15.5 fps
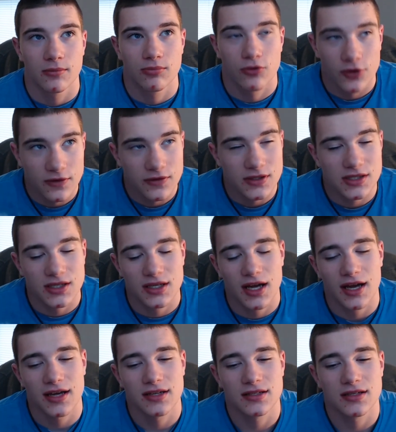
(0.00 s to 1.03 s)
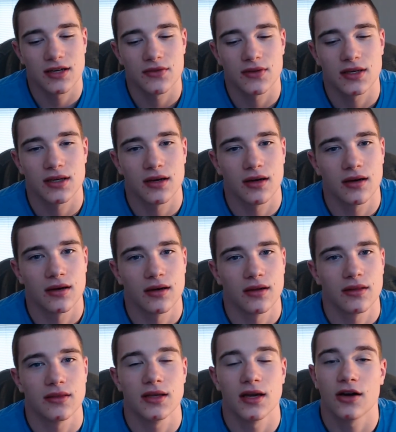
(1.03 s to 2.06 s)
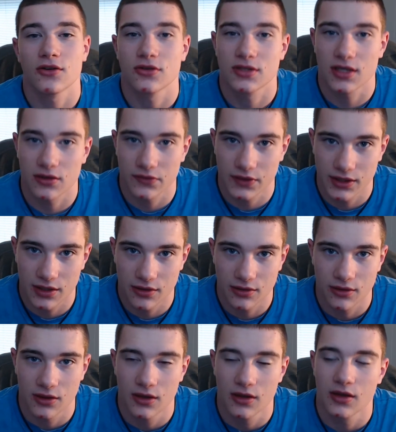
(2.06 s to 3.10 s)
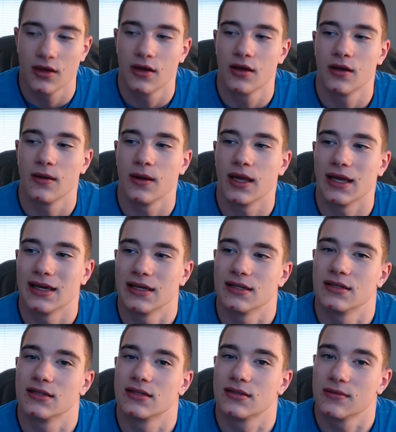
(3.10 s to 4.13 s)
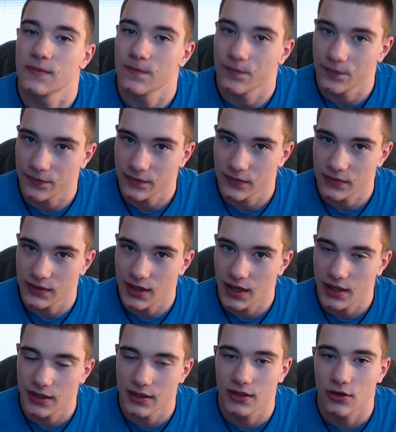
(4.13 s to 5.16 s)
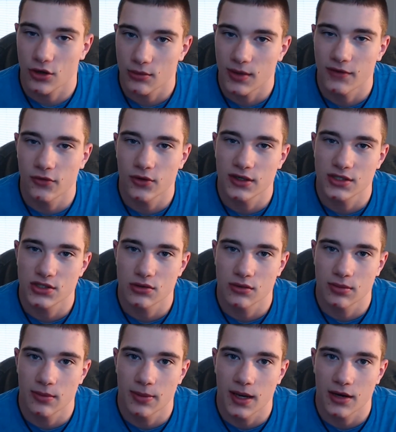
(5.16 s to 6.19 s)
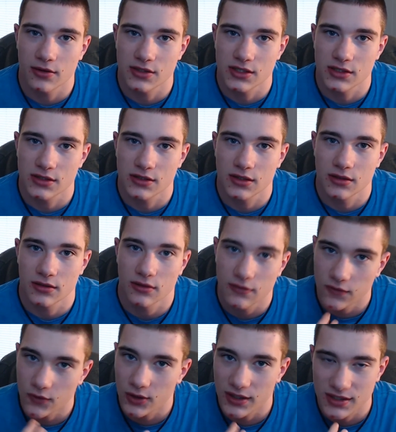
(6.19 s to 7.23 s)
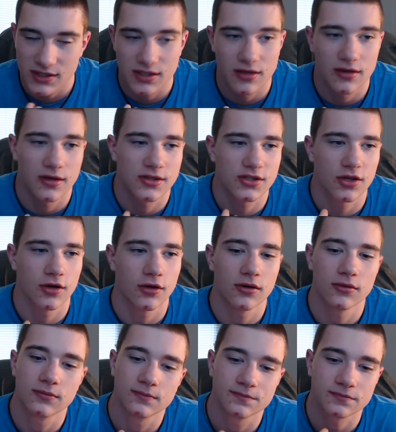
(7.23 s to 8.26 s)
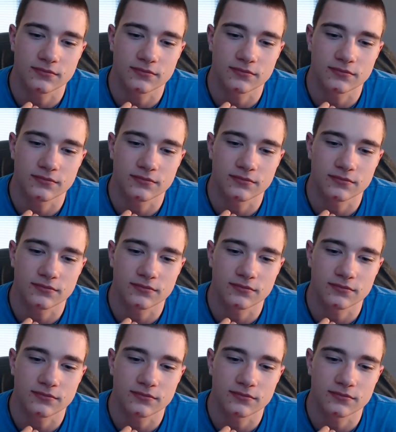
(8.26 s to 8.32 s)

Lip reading: previously I had done the Undertale video. And that it hurt my voice doing Papyrus's voice. So